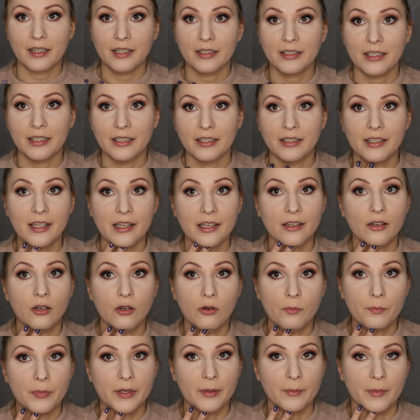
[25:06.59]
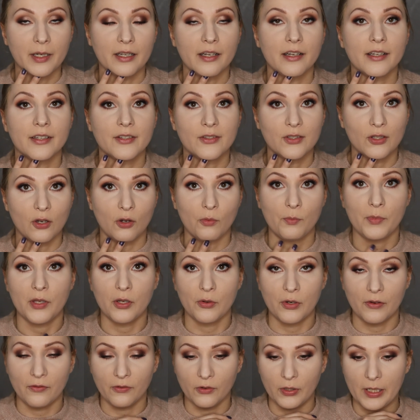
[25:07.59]
I think they open my eyes so
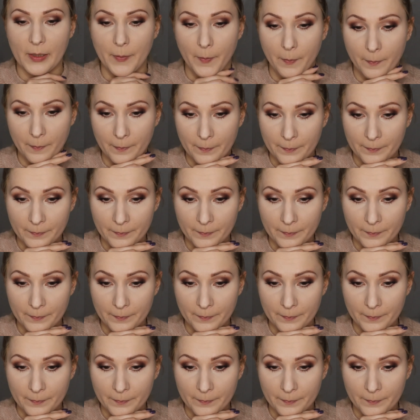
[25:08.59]
beautifully.